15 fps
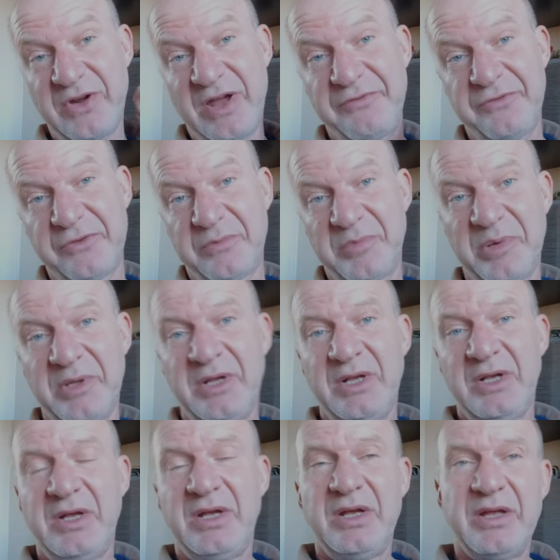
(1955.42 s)
graph up.
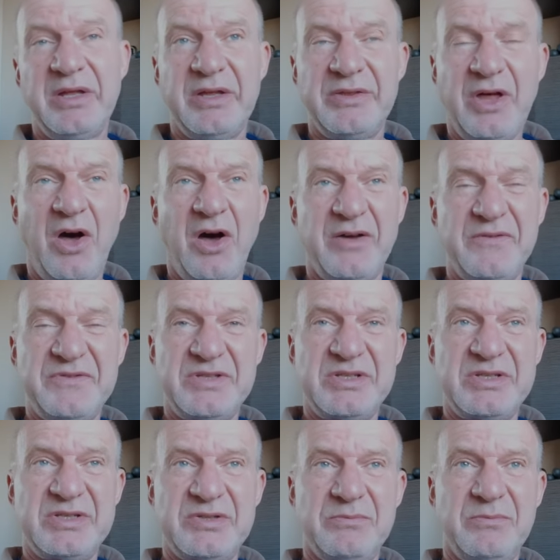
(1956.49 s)
Uh, the Hive
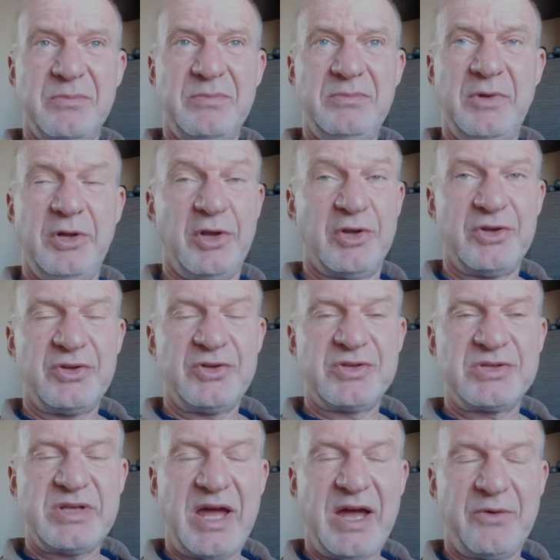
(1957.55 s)
system
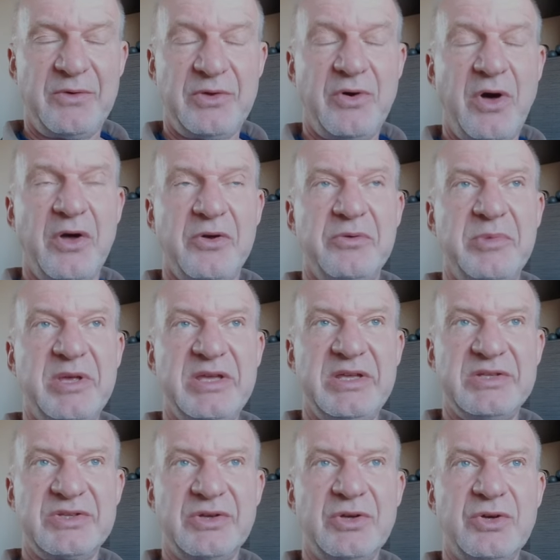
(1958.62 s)
learns how your home
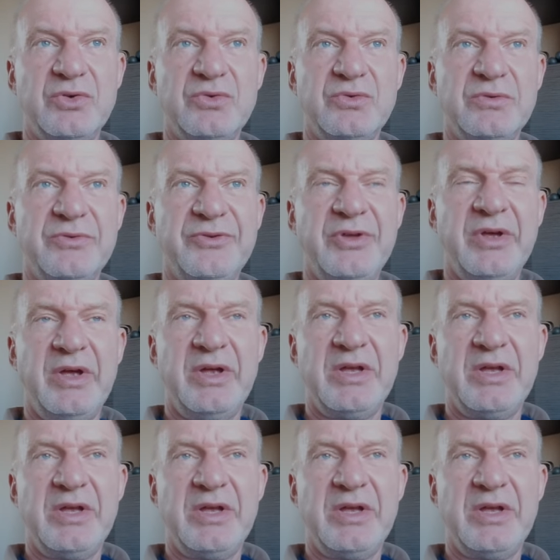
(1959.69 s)
heats and cools,